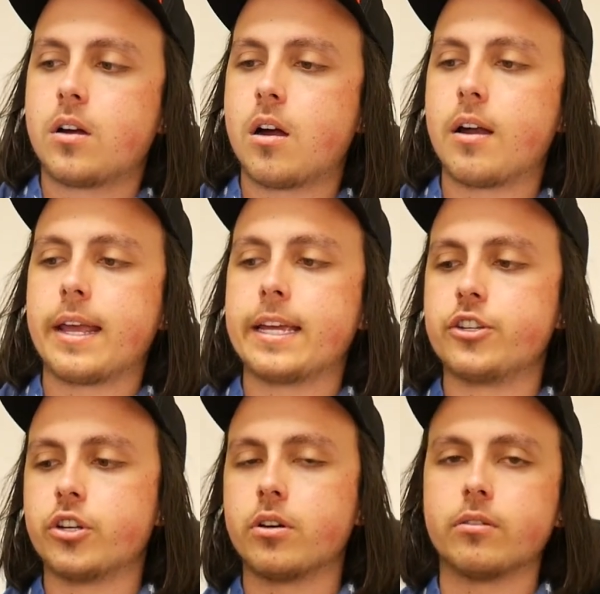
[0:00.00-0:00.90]
Alright, hey
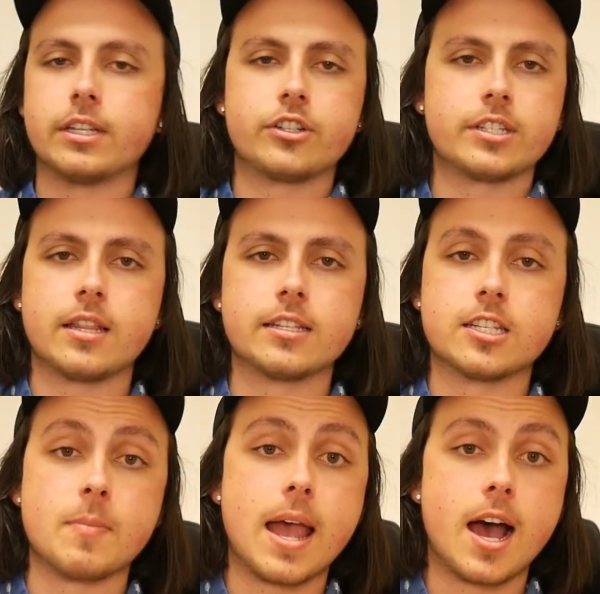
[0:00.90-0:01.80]
Joe, let's just say this
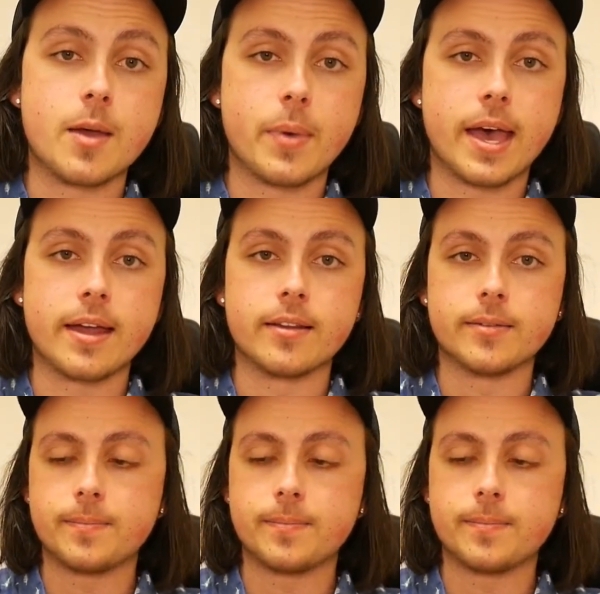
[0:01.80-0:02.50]
is my iPad.